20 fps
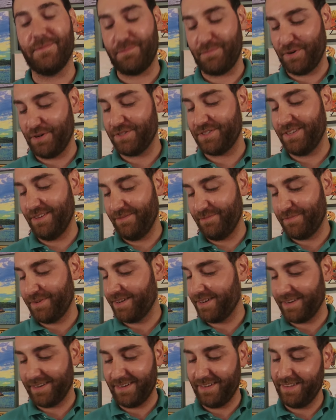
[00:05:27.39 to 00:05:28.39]
person,
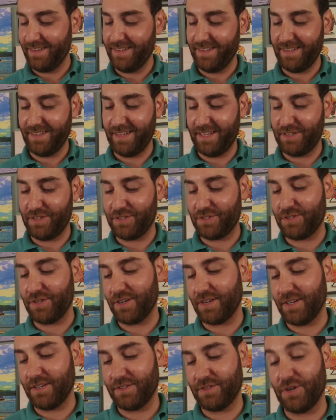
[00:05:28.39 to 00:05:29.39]
but it just
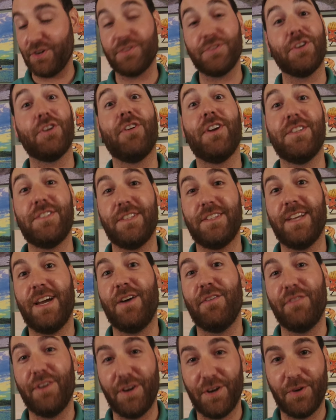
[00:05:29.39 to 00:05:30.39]
took a turn to crazy
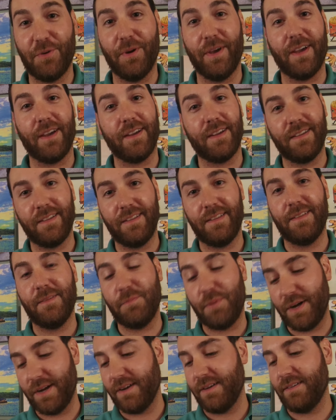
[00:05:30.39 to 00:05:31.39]
town very quick.
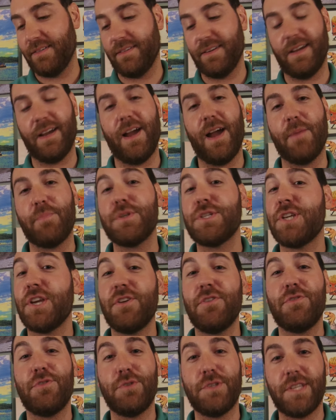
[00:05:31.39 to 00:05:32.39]
But I appreciate
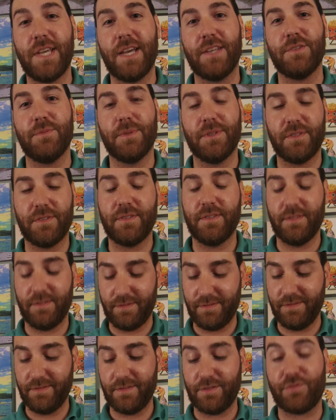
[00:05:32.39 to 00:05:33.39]
your enthusiasm. It's
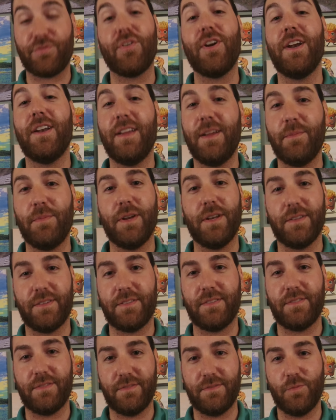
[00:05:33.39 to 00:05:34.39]
frightening, but
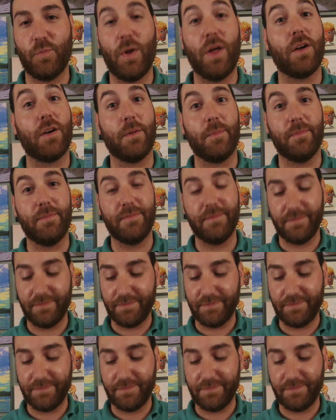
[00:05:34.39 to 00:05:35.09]
it's welcome.